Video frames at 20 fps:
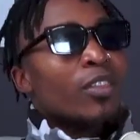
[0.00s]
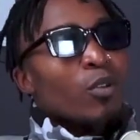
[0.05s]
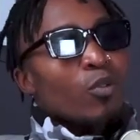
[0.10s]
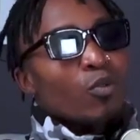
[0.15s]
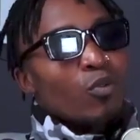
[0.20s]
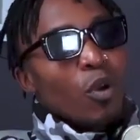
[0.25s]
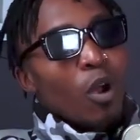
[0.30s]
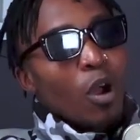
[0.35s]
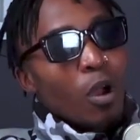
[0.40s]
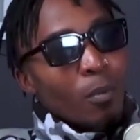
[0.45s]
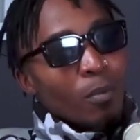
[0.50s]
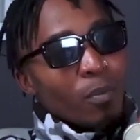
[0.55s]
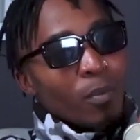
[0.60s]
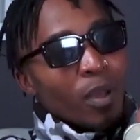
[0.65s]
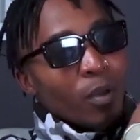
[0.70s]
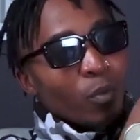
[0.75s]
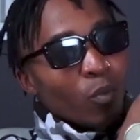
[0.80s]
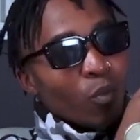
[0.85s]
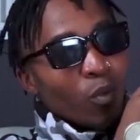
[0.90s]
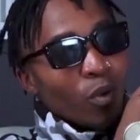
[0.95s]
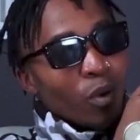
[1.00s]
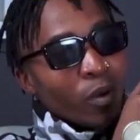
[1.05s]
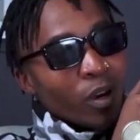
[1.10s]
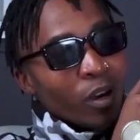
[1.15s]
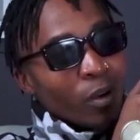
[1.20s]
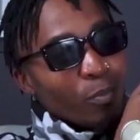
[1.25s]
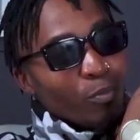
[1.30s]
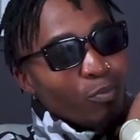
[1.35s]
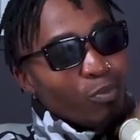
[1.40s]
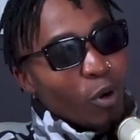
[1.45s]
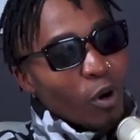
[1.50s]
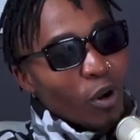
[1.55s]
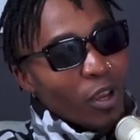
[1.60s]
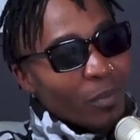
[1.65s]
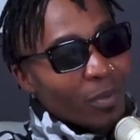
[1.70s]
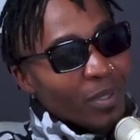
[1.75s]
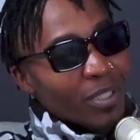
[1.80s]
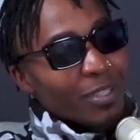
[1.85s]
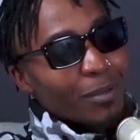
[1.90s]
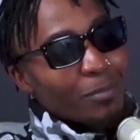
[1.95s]
we were at a
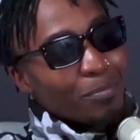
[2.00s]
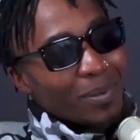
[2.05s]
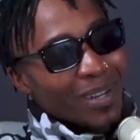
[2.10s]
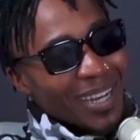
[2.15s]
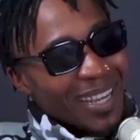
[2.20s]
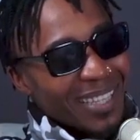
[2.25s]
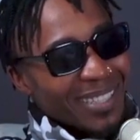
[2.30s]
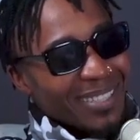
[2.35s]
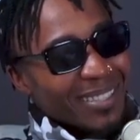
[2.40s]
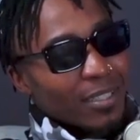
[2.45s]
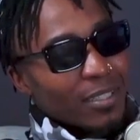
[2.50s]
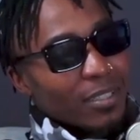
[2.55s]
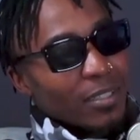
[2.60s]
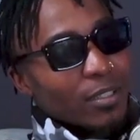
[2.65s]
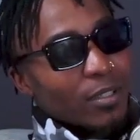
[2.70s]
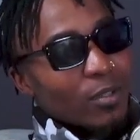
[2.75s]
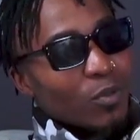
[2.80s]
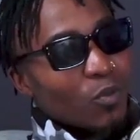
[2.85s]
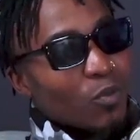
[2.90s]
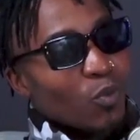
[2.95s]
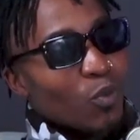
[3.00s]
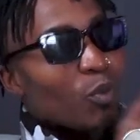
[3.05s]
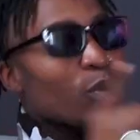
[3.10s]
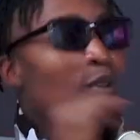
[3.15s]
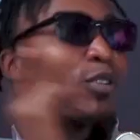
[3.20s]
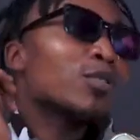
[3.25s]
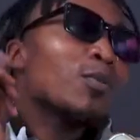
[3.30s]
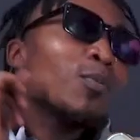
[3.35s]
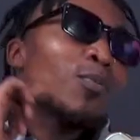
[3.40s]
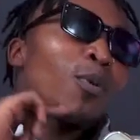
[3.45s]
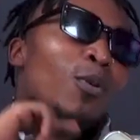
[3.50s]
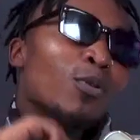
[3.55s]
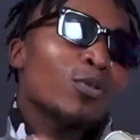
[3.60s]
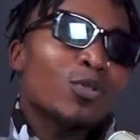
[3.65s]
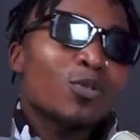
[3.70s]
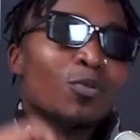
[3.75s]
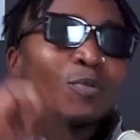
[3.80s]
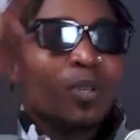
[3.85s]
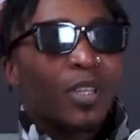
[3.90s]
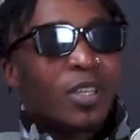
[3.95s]
prohibited place. We weren't
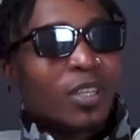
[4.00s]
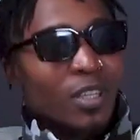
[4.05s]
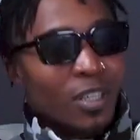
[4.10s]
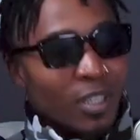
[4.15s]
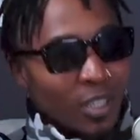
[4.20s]
supposed to